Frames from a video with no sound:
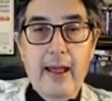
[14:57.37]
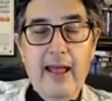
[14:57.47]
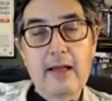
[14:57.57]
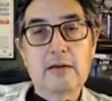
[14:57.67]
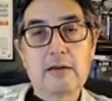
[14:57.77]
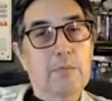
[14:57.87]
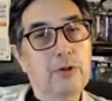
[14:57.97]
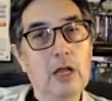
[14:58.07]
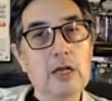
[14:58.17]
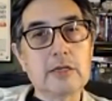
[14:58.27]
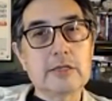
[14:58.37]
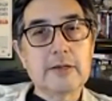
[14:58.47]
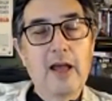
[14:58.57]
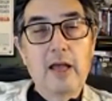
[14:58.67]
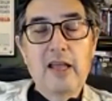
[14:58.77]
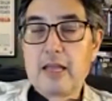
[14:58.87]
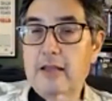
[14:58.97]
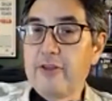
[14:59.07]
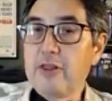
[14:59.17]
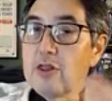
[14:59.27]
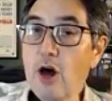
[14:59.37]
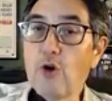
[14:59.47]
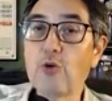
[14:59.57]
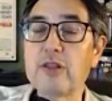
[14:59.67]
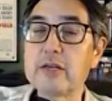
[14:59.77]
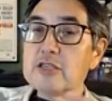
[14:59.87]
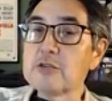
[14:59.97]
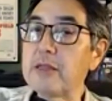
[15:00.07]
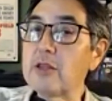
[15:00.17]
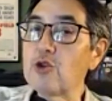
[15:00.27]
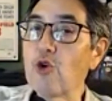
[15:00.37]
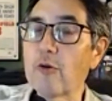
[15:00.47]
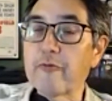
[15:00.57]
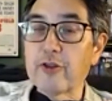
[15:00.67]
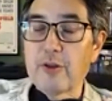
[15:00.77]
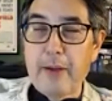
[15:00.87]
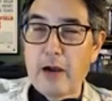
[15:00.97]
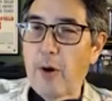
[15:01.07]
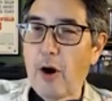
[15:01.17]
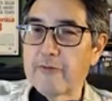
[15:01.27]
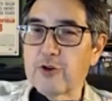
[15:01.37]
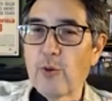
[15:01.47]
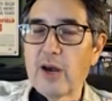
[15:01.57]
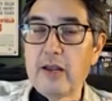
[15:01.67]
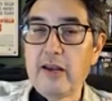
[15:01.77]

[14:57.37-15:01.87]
And plus, even though this has been the norm for the better part of 20